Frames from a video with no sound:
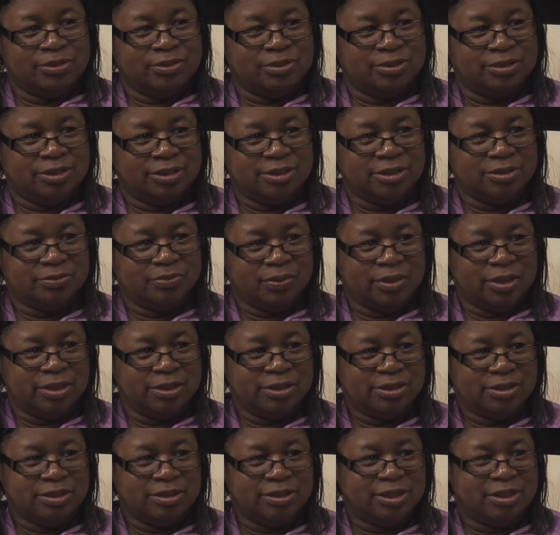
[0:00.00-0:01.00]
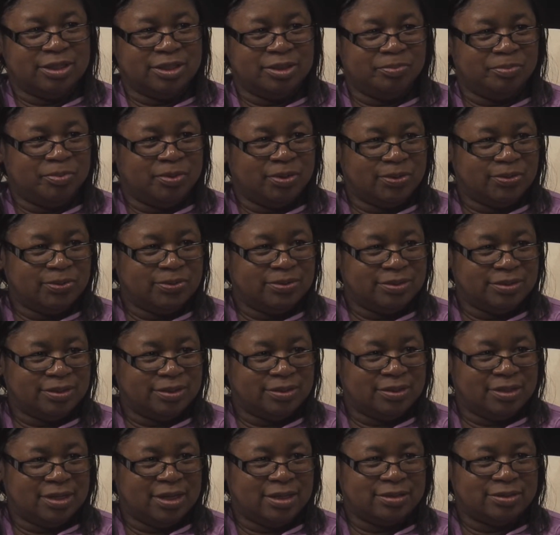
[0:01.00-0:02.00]
your situation and the
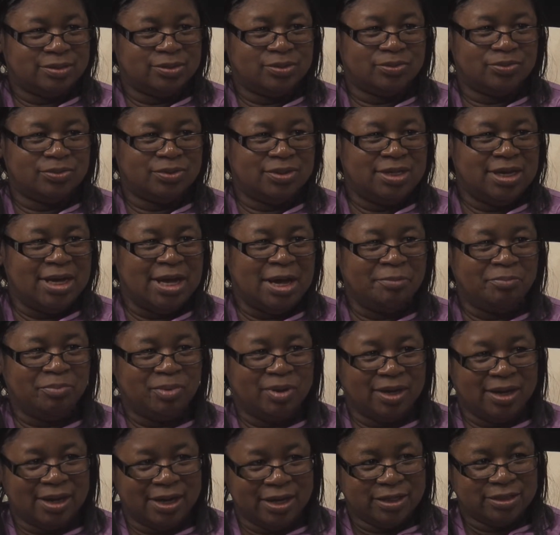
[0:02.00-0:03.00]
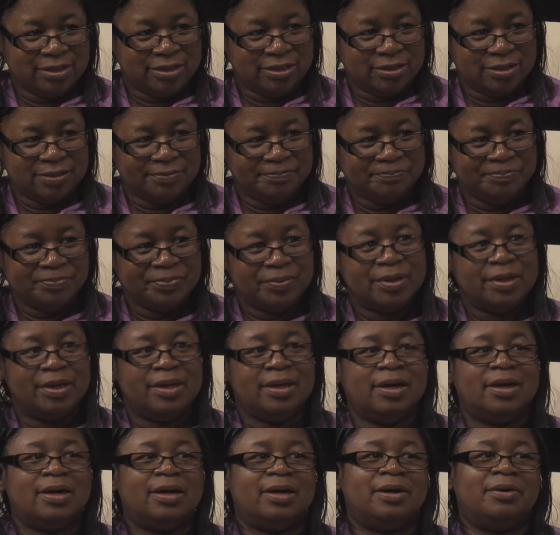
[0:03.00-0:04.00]
person that's doing the application.
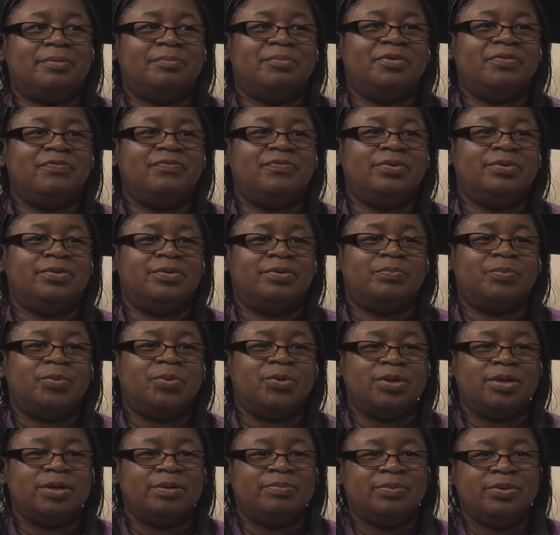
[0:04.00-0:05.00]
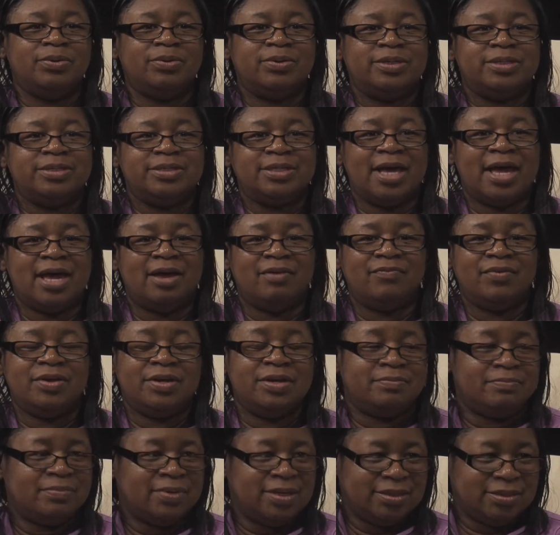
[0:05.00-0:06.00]
Um, if you are more computer savvy,
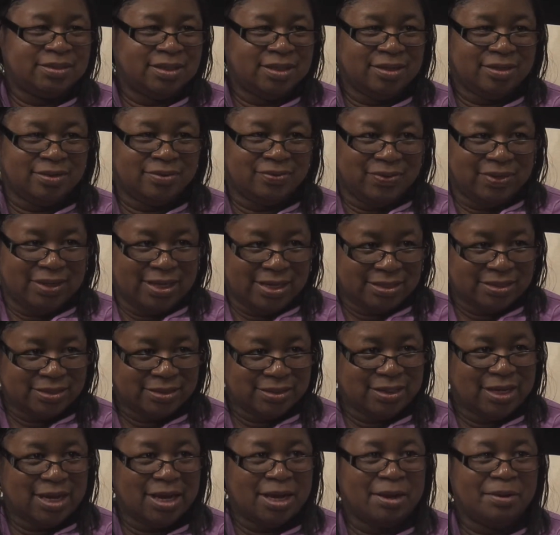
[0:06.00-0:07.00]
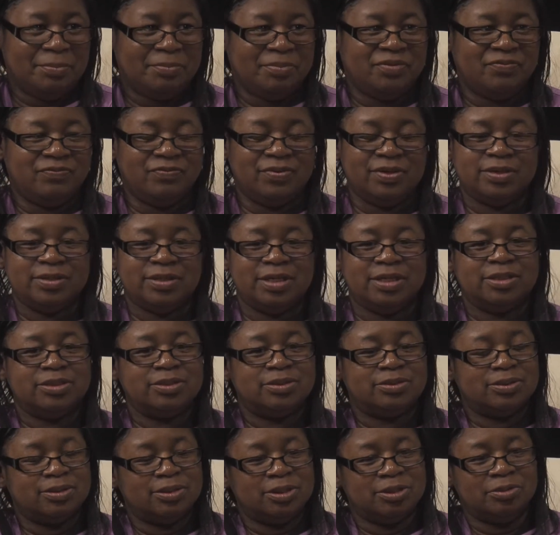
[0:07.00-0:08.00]
it may take you less time. If it takes
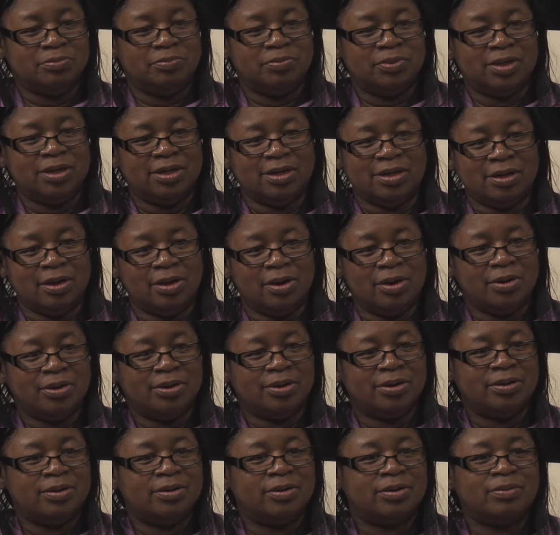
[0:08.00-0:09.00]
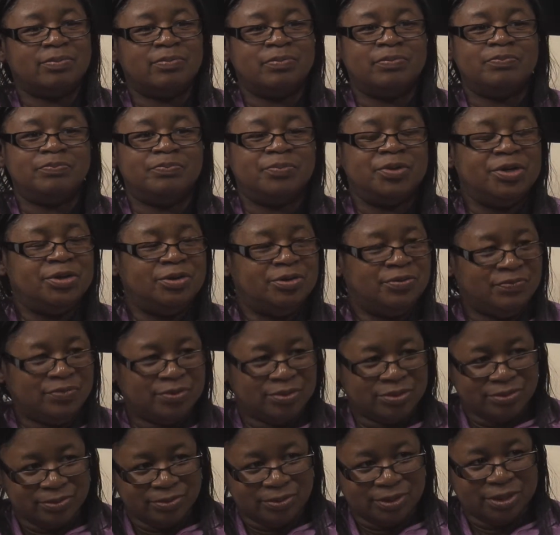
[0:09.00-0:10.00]
you a little bit longer to maneuver
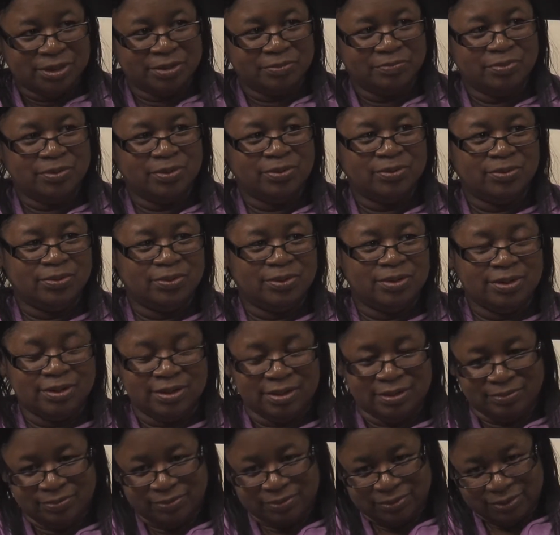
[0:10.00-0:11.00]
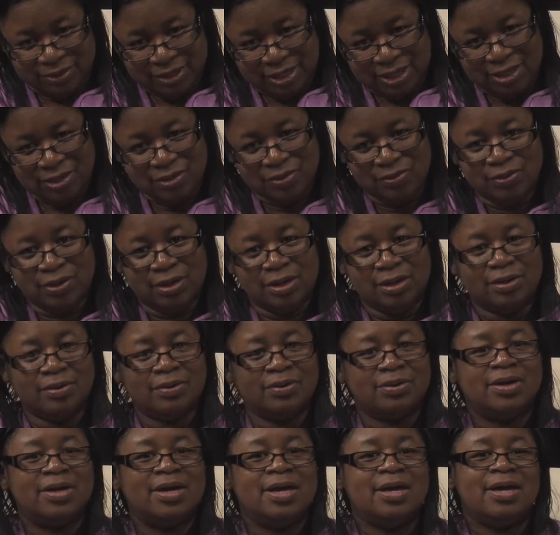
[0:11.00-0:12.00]
through a computer, it will take you
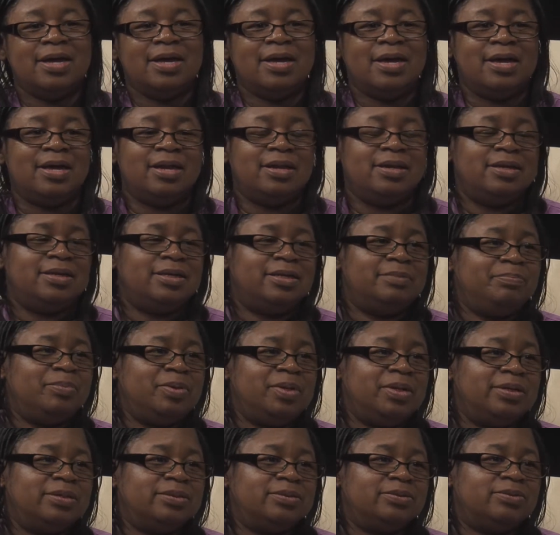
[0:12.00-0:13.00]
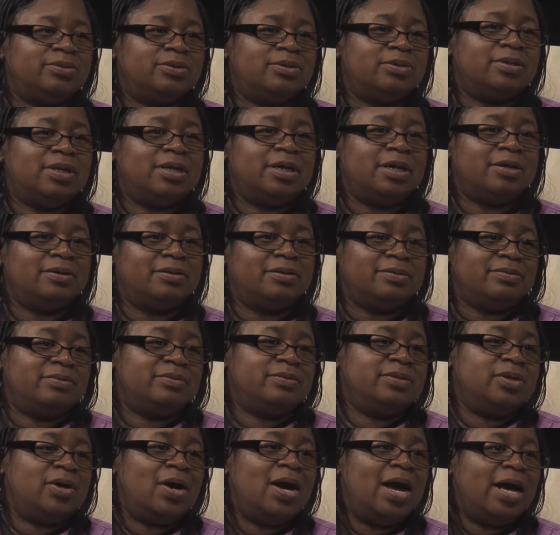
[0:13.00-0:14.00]
longer. And it depends on
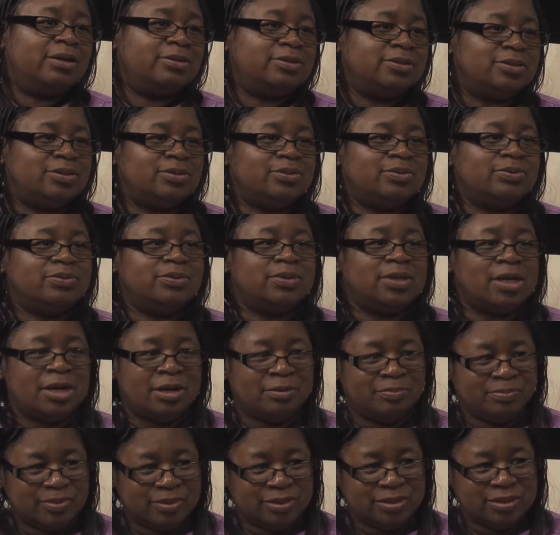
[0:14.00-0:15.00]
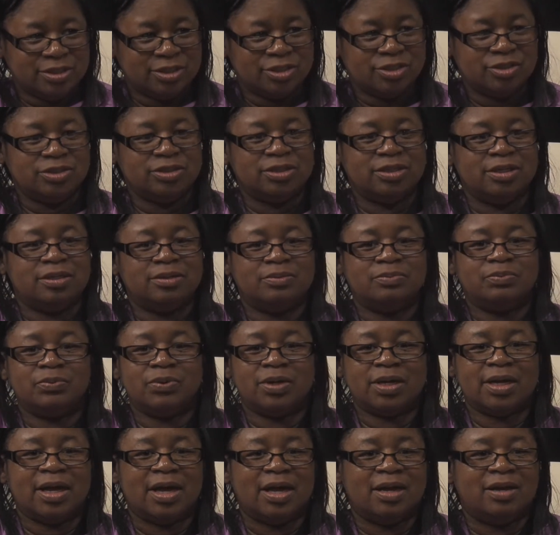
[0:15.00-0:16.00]
your household composition,
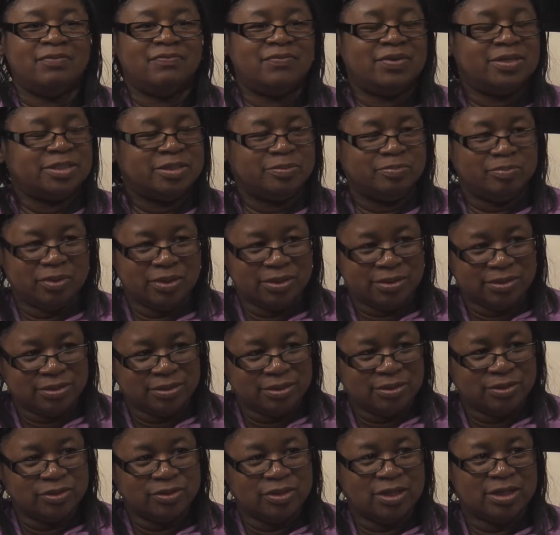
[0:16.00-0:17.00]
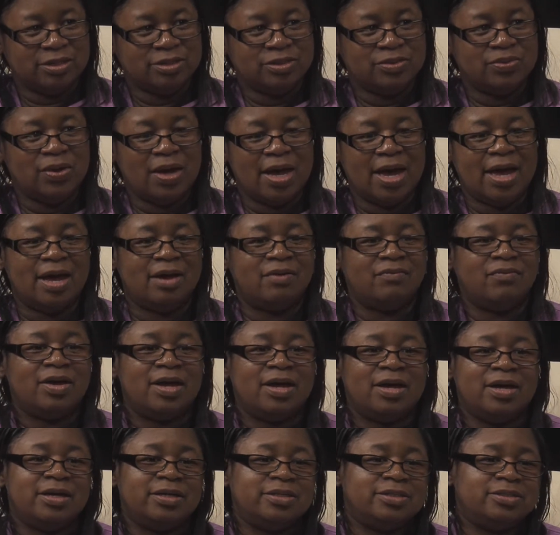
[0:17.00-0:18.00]
what kind of expenses that you have.
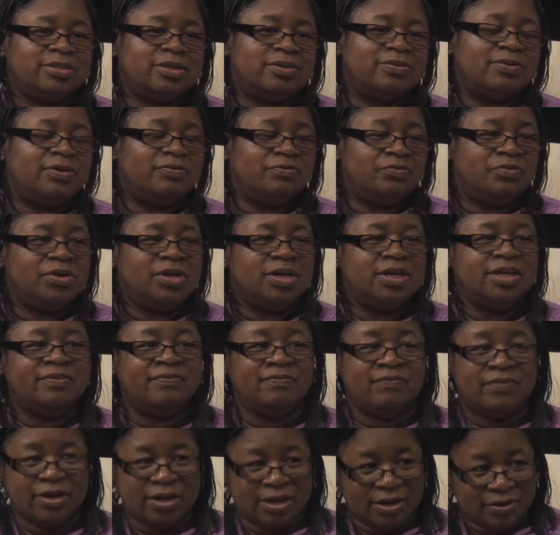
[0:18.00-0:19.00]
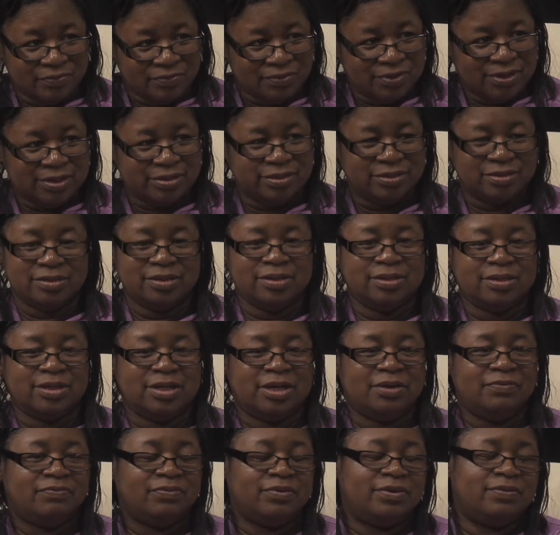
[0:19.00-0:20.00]
So it really varies the
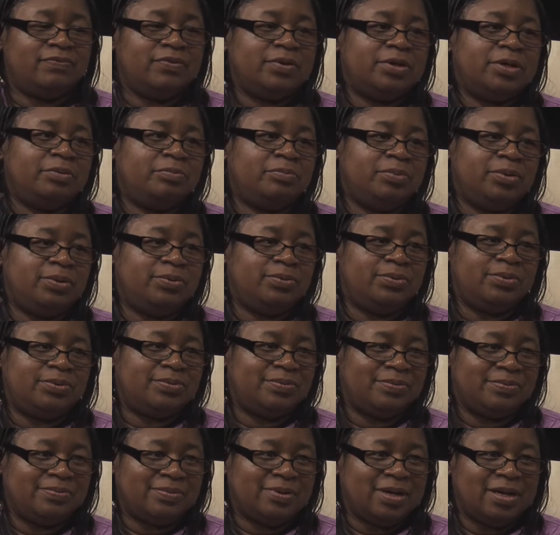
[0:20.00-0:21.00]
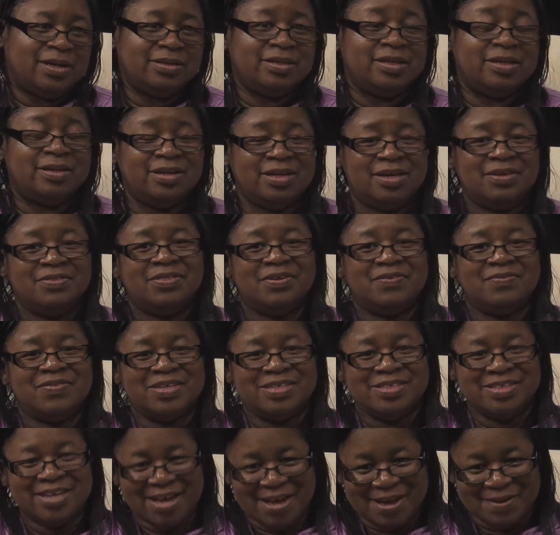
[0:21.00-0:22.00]
length of the computer, the length of the
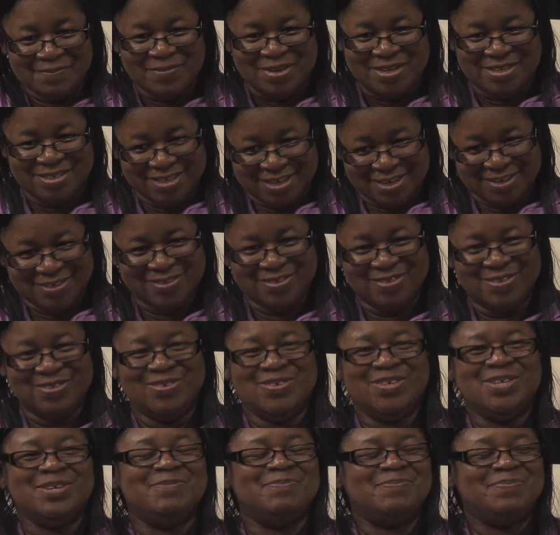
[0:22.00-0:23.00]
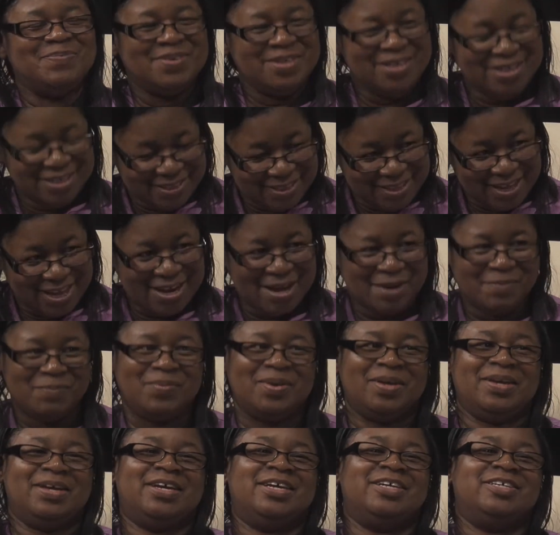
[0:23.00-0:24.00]
time it takes to complete that
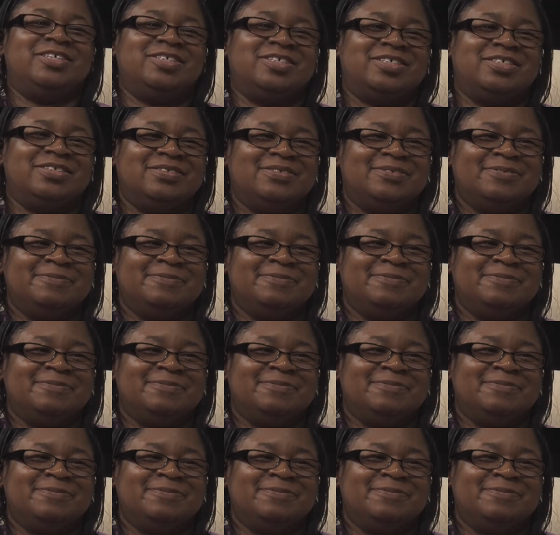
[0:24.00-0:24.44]
application.